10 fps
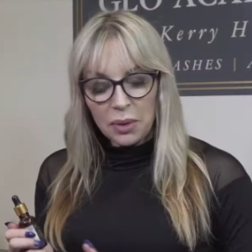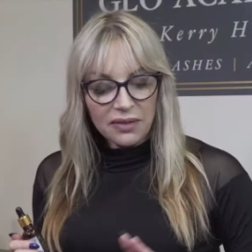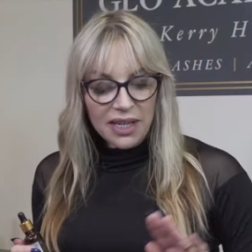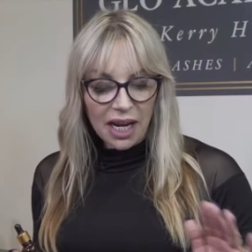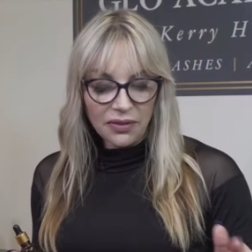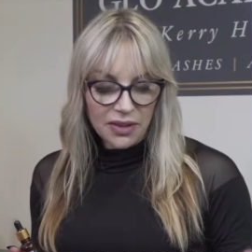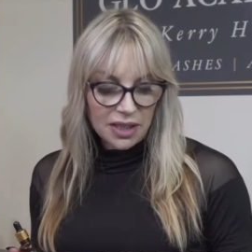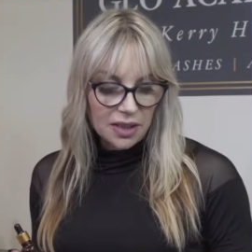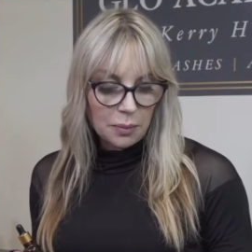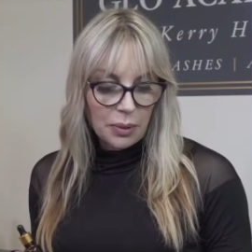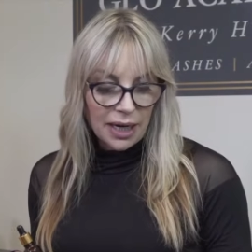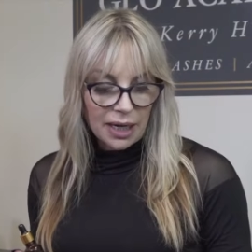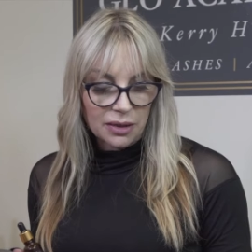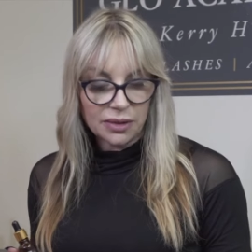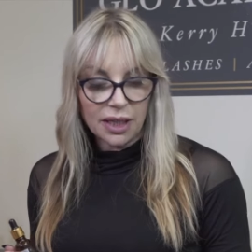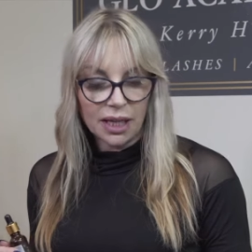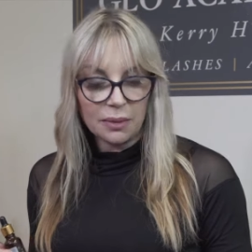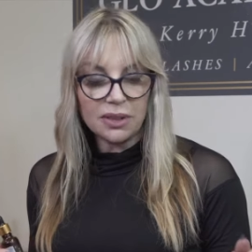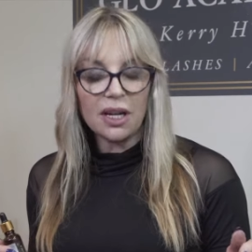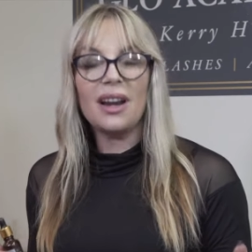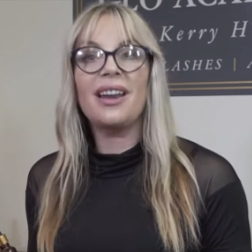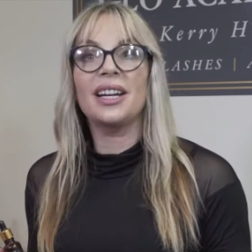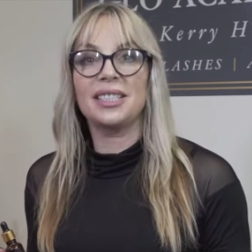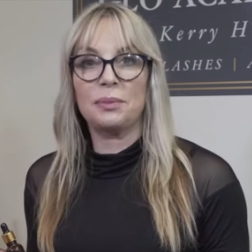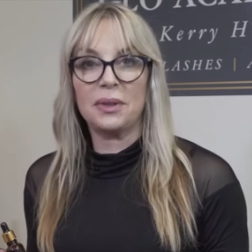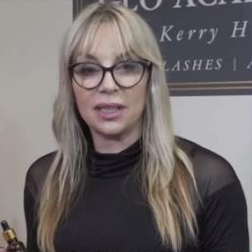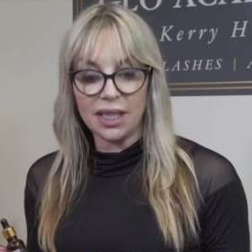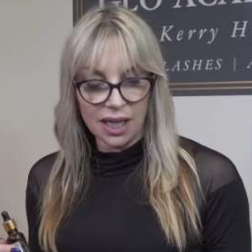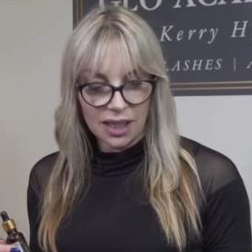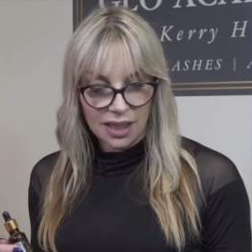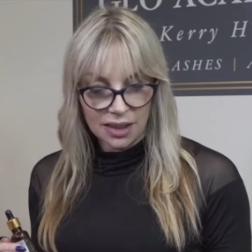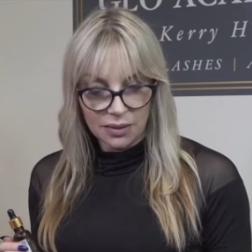have now finished the brows and I'm delighted with the colour.